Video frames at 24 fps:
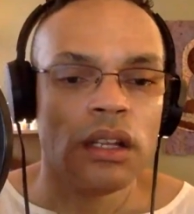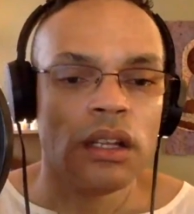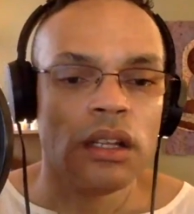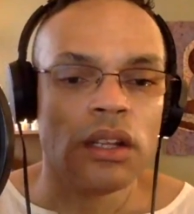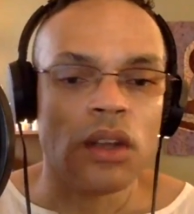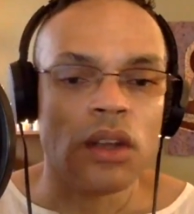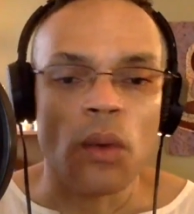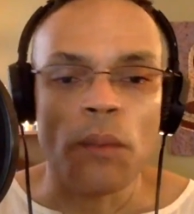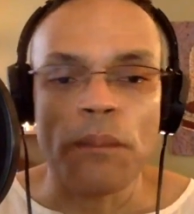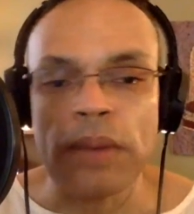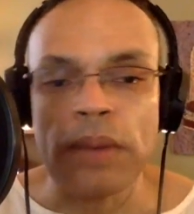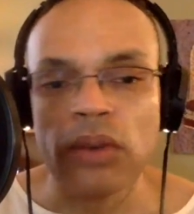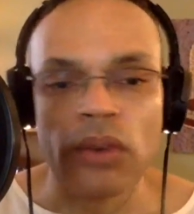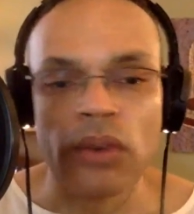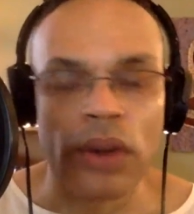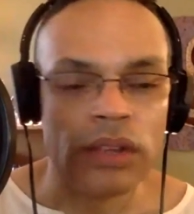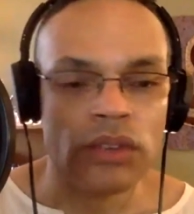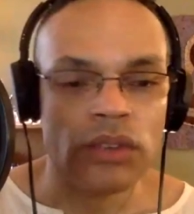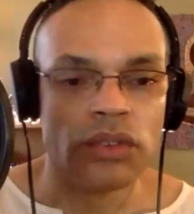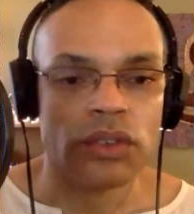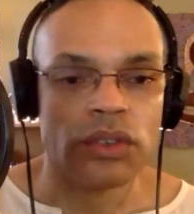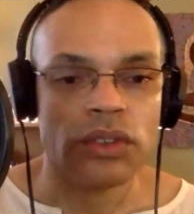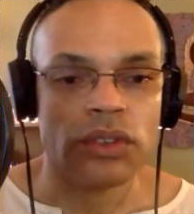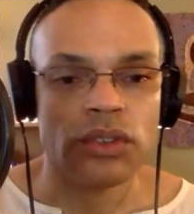don't be
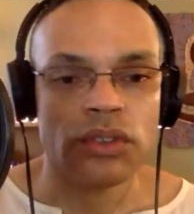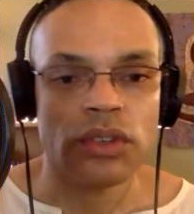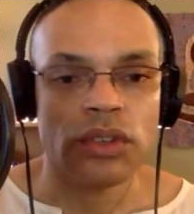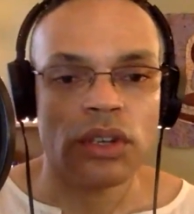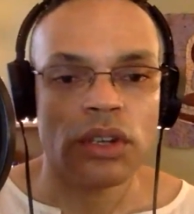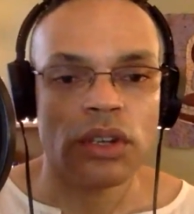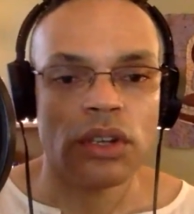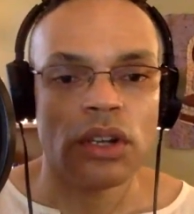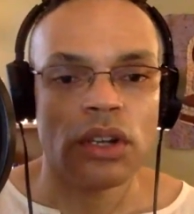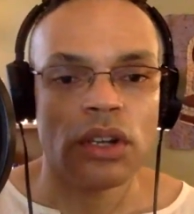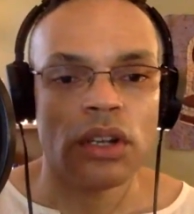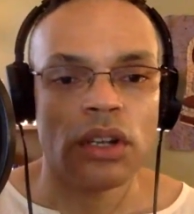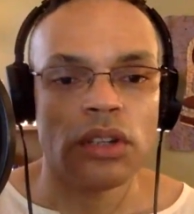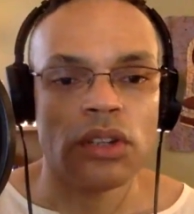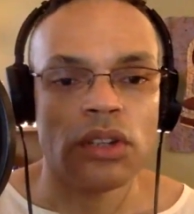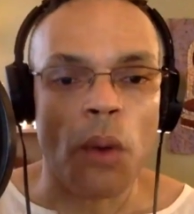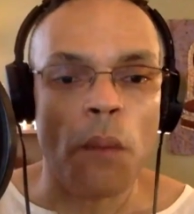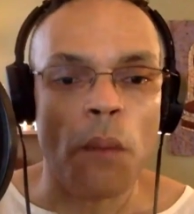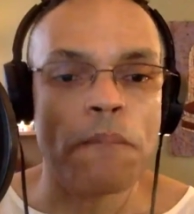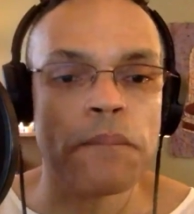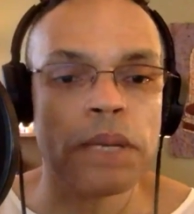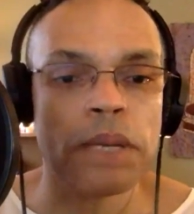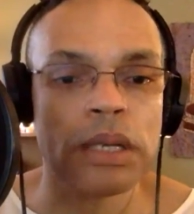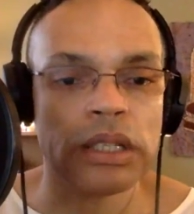racist,
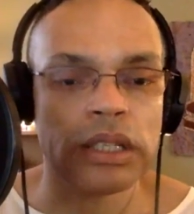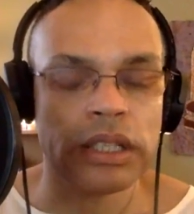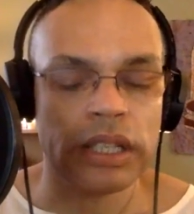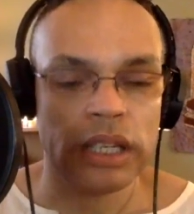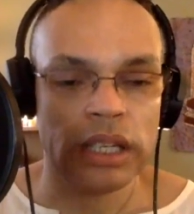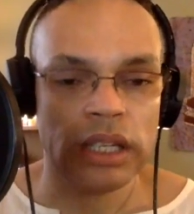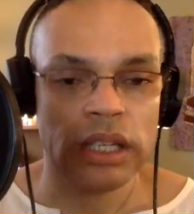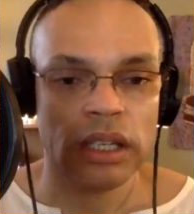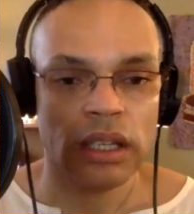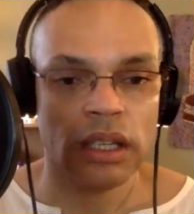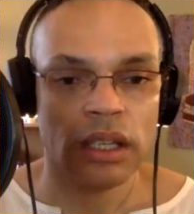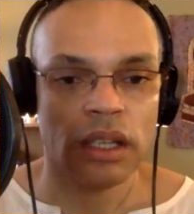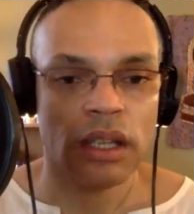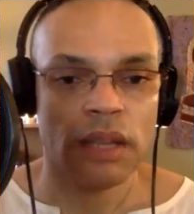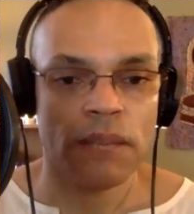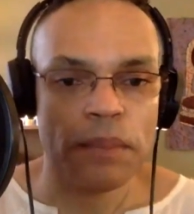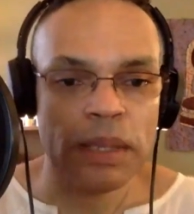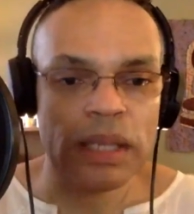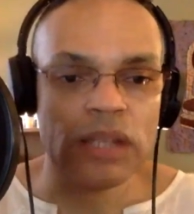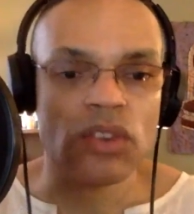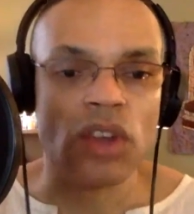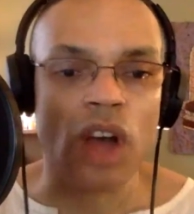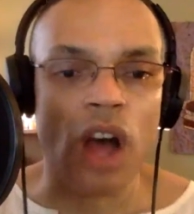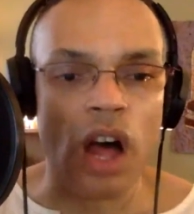don't bully,
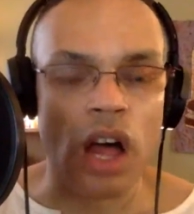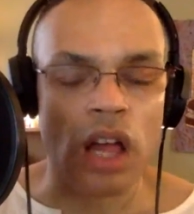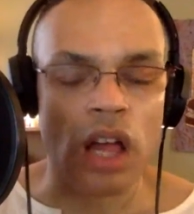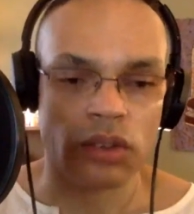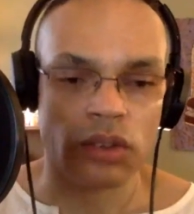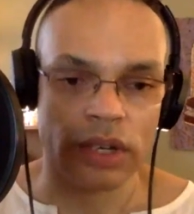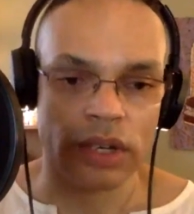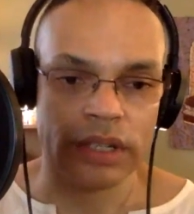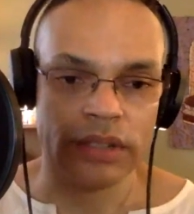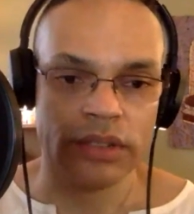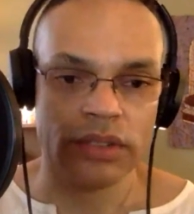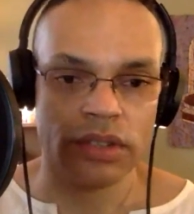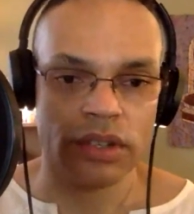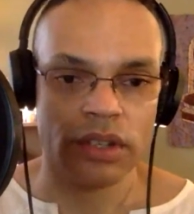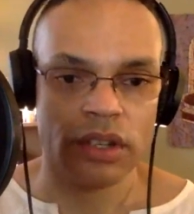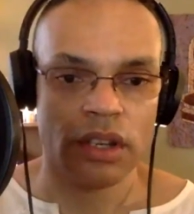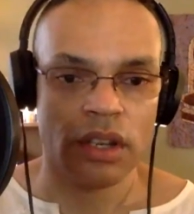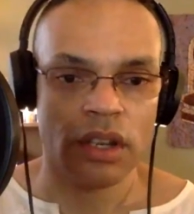be tolerant.